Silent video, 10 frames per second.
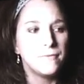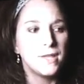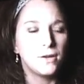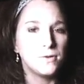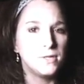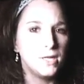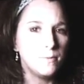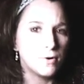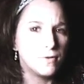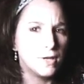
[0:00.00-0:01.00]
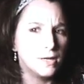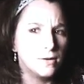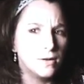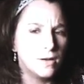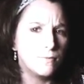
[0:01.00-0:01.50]
that goes deeper
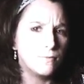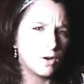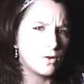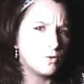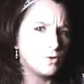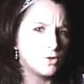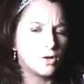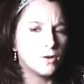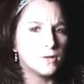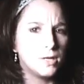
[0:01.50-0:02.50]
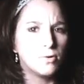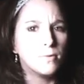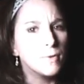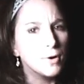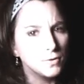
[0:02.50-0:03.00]
than our culture currently
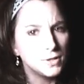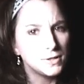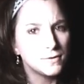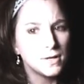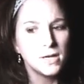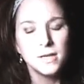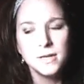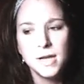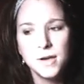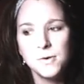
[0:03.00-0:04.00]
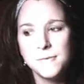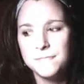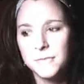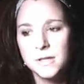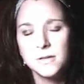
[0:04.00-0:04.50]
promotes. Now,
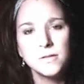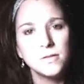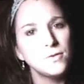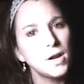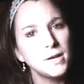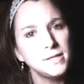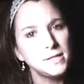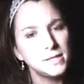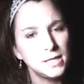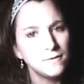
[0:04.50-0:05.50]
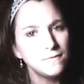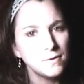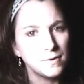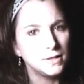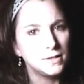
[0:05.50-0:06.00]
they're not as easily
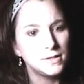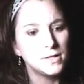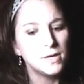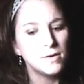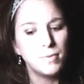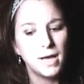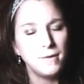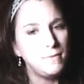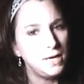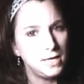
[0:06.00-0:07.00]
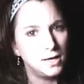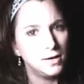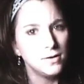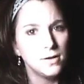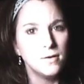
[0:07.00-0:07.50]
influenced by
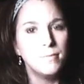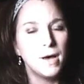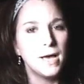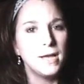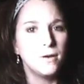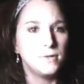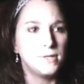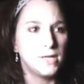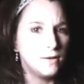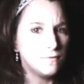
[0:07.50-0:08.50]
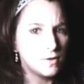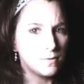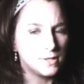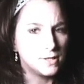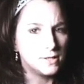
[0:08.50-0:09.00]
media, by outside
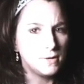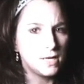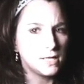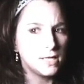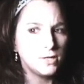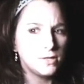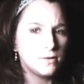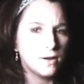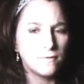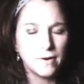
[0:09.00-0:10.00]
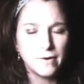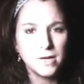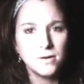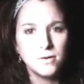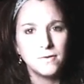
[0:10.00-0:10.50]
influences, because they just are
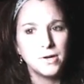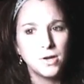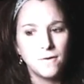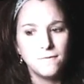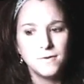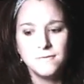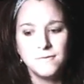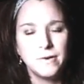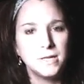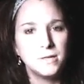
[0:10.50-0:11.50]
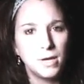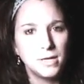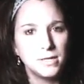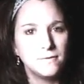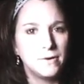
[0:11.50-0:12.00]
very confident, very
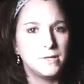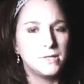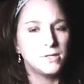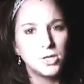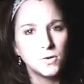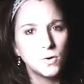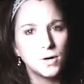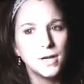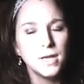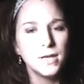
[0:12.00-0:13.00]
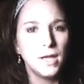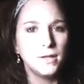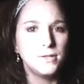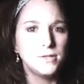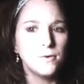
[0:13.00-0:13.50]
independent, very secure.
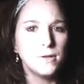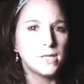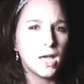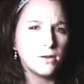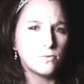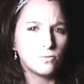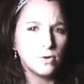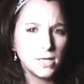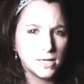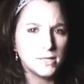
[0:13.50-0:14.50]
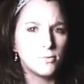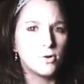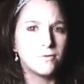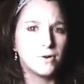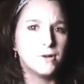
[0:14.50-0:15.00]
And so it's kind of really is
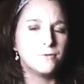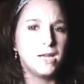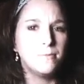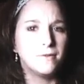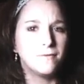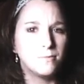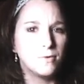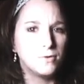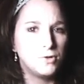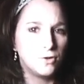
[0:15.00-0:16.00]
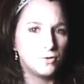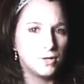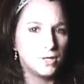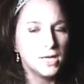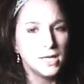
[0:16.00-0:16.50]
more for entertainment for most
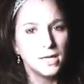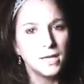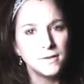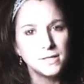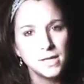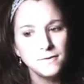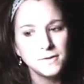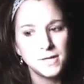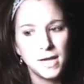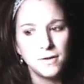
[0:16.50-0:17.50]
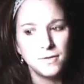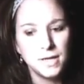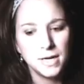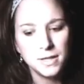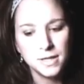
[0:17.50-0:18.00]
children in this lifestyle
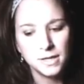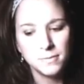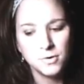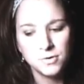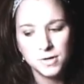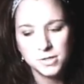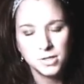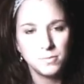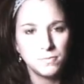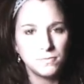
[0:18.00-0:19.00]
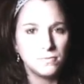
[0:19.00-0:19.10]
than I think a more traditionally,